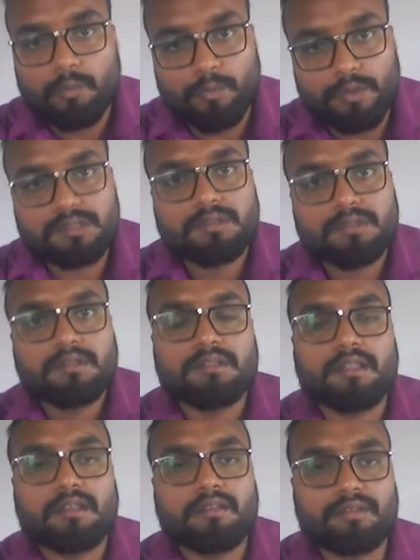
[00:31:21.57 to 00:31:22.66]
with
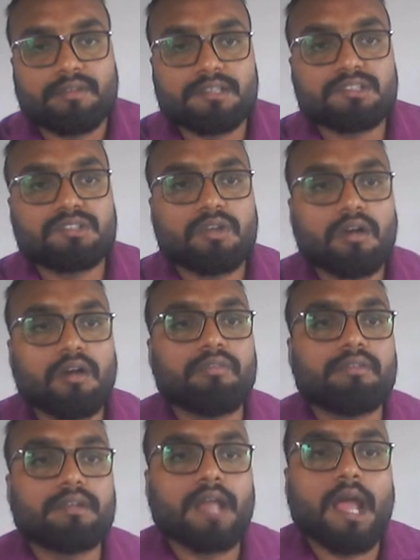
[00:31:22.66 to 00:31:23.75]
the reference
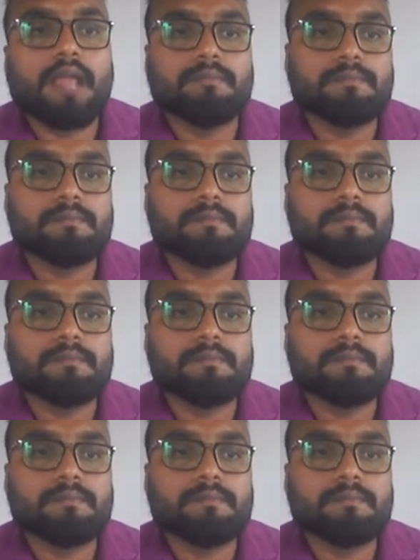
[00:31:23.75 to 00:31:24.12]
of time.